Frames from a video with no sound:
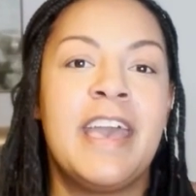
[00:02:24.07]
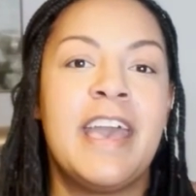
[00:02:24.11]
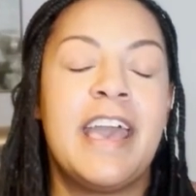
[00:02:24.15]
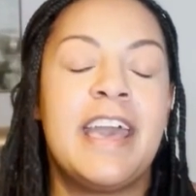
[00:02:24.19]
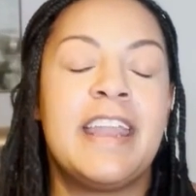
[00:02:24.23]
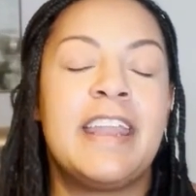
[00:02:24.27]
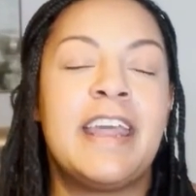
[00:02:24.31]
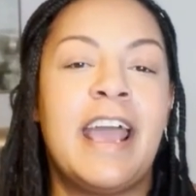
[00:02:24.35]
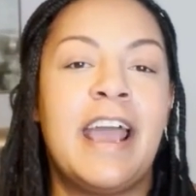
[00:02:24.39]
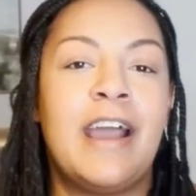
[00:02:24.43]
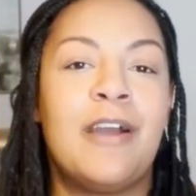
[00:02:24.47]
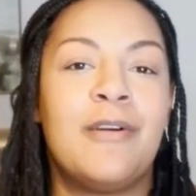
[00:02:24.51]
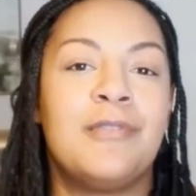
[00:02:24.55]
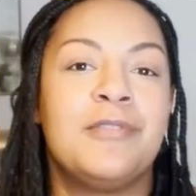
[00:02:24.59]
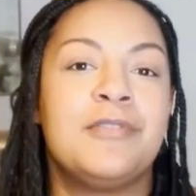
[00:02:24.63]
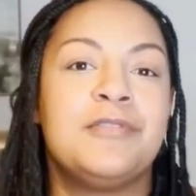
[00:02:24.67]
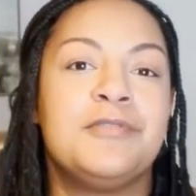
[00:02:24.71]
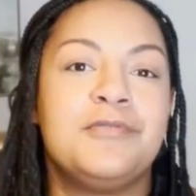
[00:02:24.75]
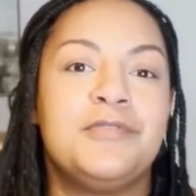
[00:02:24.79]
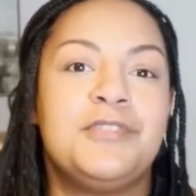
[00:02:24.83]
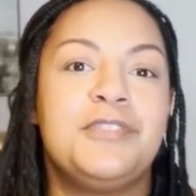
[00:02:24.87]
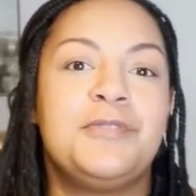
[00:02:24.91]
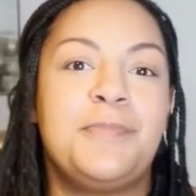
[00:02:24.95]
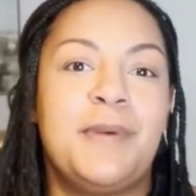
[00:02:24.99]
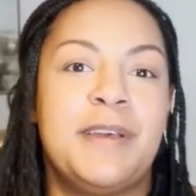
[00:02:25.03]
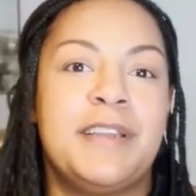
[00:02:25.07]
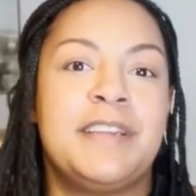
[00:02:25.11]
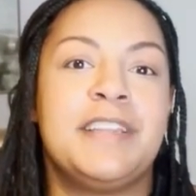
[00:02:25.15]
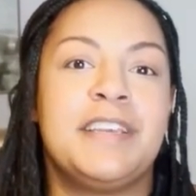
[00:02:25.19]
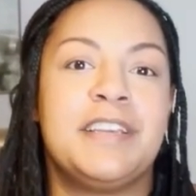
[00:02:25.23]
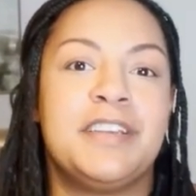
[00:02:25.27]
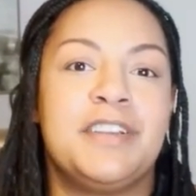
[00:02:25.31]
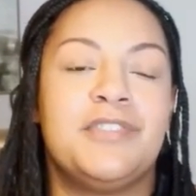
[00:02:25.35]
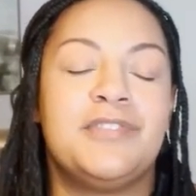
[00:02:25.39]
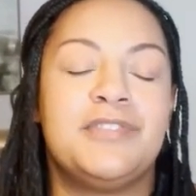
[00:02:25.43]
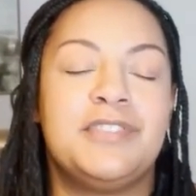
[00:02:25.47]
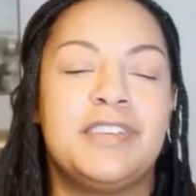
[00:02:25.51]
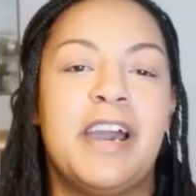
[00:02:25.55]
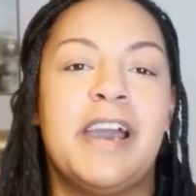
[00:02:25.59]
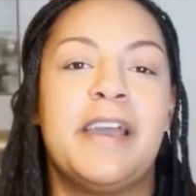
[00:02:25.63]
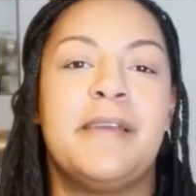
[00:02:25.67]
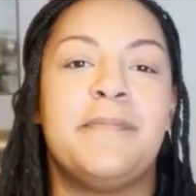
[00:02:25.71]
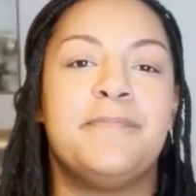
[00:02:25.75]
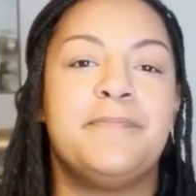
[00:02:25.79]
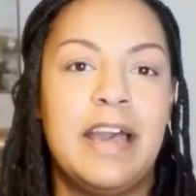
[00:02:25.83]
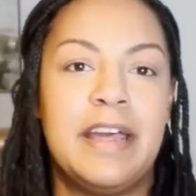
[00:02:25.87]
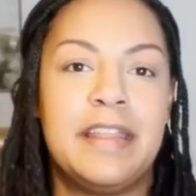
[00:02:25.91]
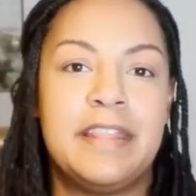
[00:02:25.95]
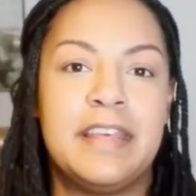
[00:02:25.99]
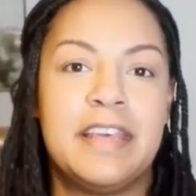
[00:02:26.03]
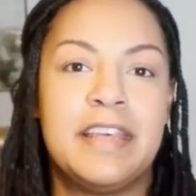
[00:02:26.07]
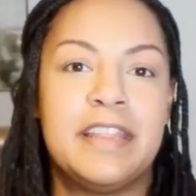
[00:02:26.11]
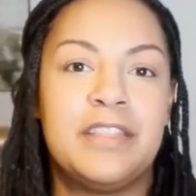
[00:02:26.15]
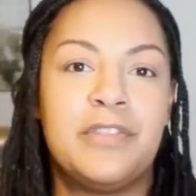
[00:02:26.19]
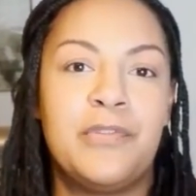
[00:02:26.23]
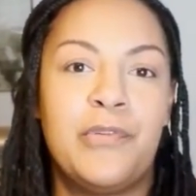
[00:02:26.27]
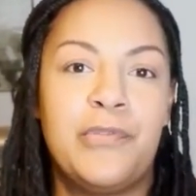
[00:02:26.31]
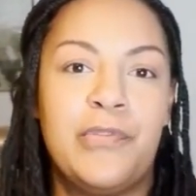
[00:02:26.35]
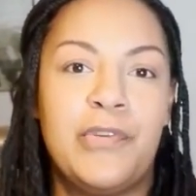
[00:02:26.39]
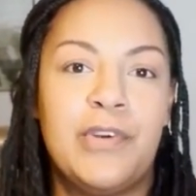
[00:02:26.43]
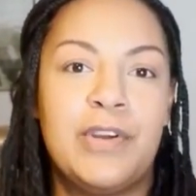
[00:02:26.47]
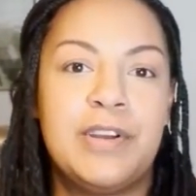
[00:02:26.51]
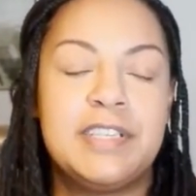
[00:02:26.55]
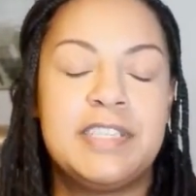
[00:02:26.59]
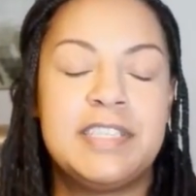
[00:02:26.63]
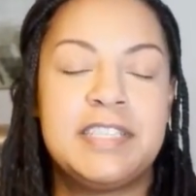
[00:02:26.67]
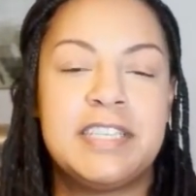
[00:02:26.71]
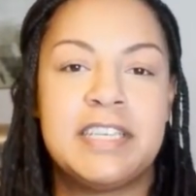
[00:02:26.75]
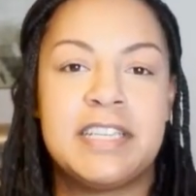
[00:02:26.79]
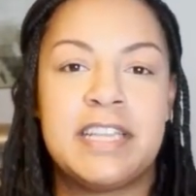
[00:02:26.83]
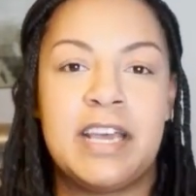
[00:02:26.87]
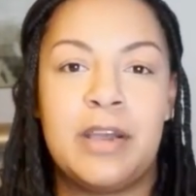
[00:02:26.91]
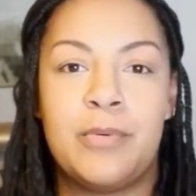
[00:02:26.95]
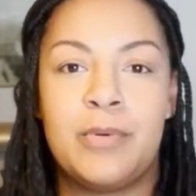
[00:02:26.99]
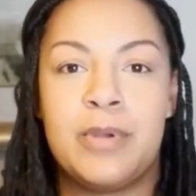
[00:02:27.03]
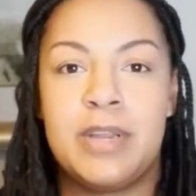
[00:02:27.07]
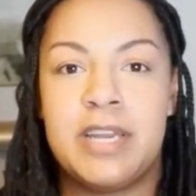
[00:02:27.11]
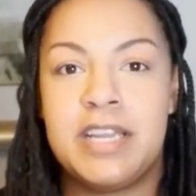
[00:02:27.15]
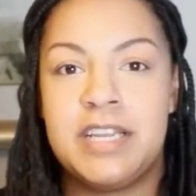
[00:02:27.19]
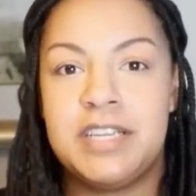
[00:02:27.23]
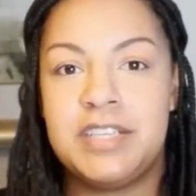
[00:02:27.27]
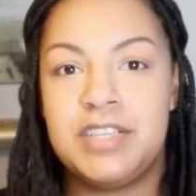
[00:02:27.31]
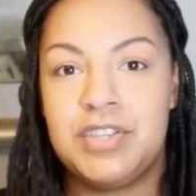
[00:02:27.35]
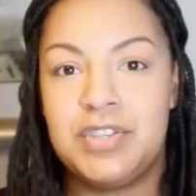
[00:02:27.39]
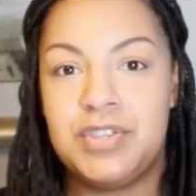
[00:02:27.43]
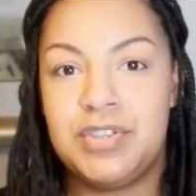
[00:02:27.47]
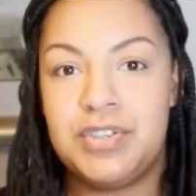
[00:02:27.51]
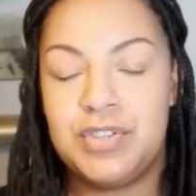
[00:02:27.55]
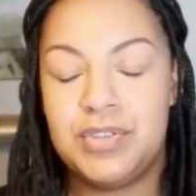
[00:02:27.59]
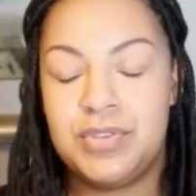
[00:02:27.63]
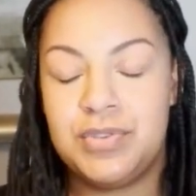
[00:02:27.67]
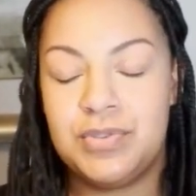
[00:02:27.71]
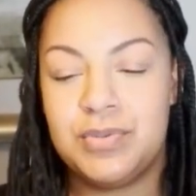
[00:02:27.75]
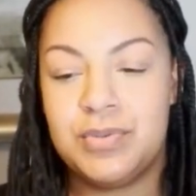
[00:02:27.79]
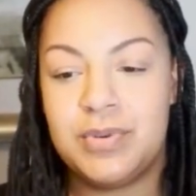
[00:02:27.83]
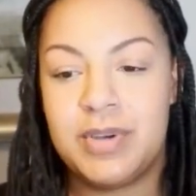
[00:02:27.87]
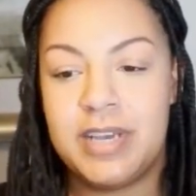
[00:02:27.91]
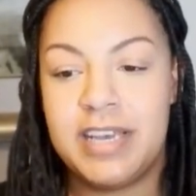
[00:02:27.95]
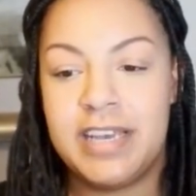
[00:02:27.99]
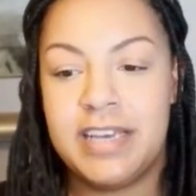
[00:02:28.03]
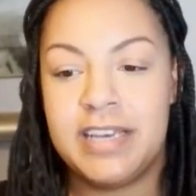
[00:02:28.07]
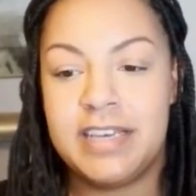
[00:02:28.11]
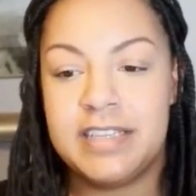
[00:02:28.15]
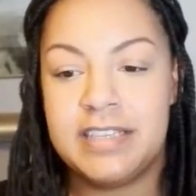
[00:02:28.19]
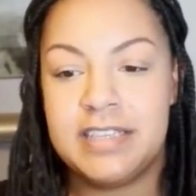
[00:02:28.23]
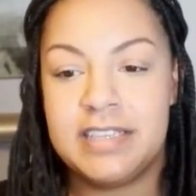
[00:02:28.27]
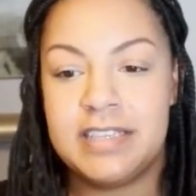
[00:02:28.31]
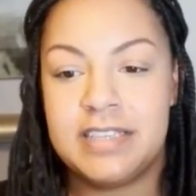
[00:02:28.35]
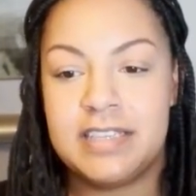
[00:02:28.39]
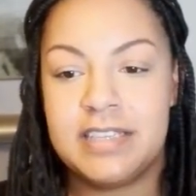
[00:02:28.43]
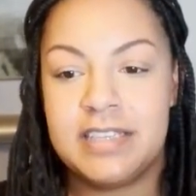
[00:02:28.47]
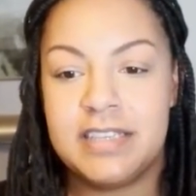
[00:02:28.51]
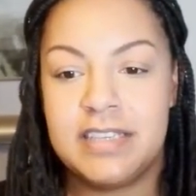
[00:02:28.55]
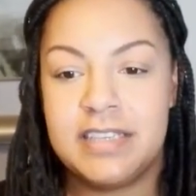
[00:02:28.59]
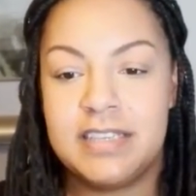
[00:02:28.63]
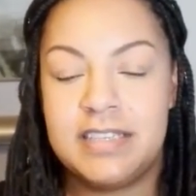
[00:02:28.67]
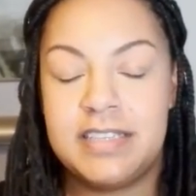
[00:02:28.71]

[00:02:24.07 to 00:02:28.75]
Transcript: and how are you spending your time? I think the first thing that we need to do is